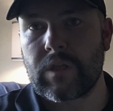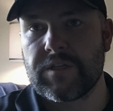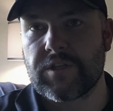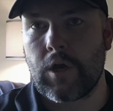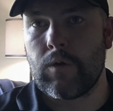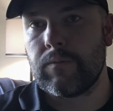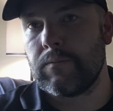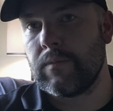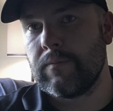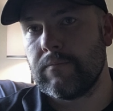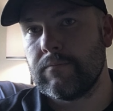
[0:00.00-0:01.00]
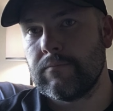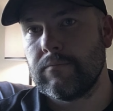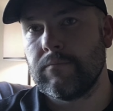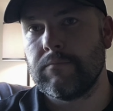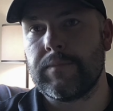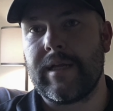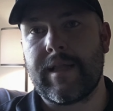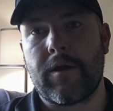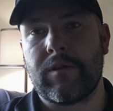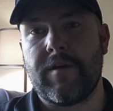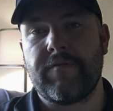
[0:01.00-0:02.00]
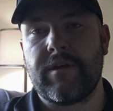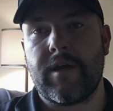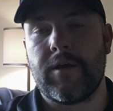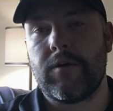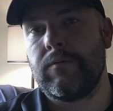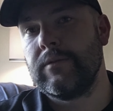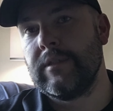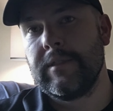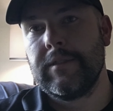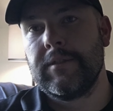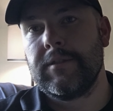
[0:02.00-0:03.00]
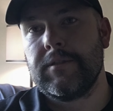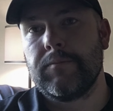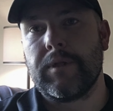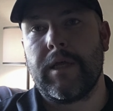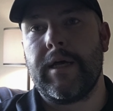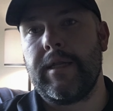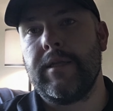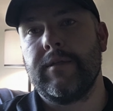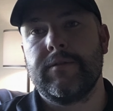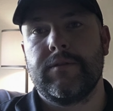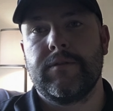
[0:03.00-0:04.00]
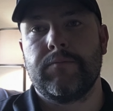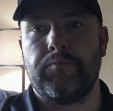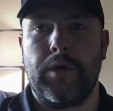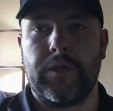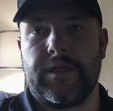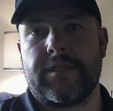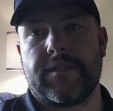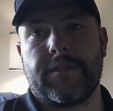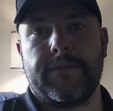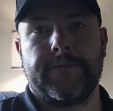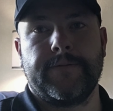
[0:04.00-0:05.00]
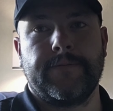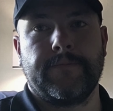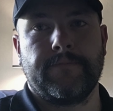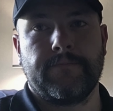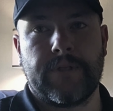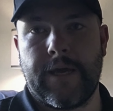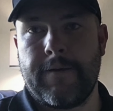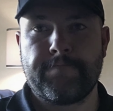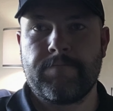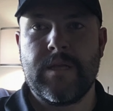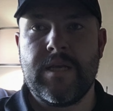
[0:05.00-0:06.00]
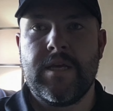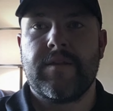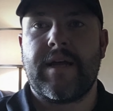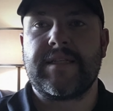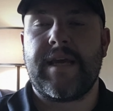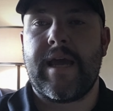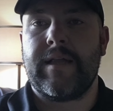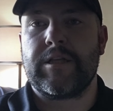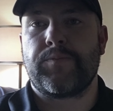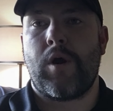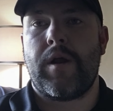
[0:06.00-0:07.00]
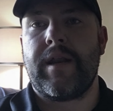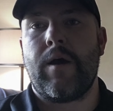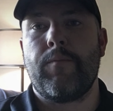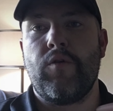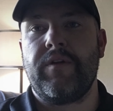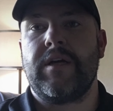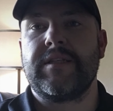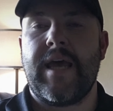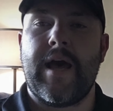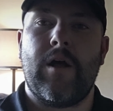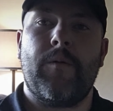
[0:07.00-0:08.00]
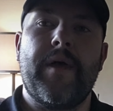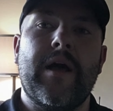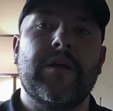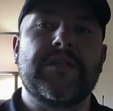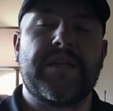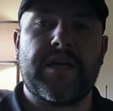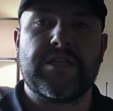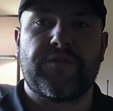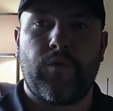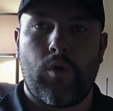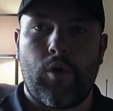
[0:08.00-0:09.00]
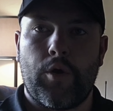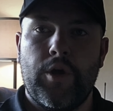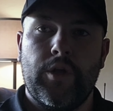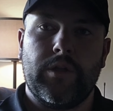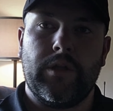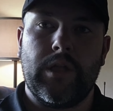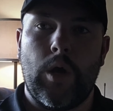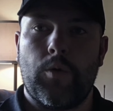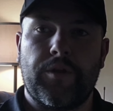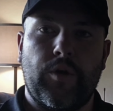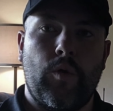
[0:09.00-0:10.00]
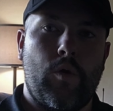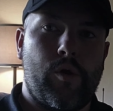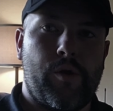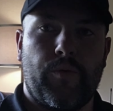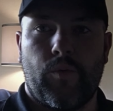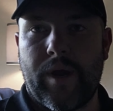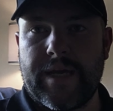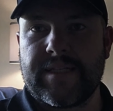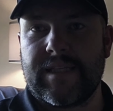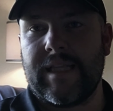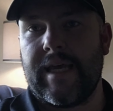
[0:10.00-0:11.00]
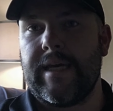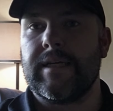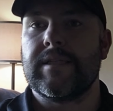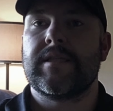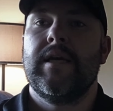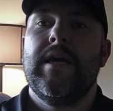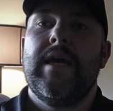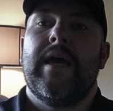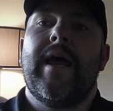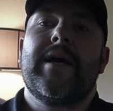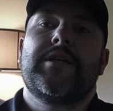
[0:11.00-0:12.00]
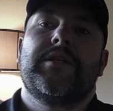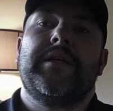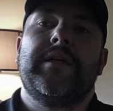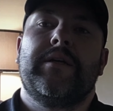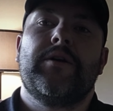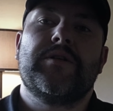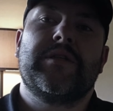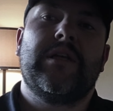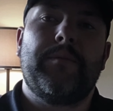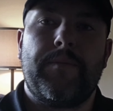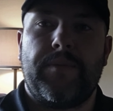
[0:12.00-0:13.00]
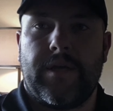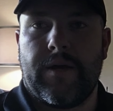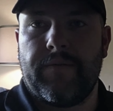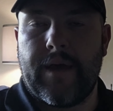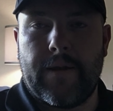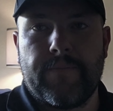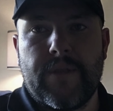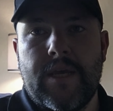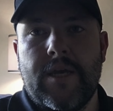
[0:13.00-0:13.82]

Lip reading: So, bilateral IV-IO, blood, bolus, okay? That's the ALS part. Now moving on to L. L stands for lower the core, raise the legs. And actually, it goes a little bit beyond that.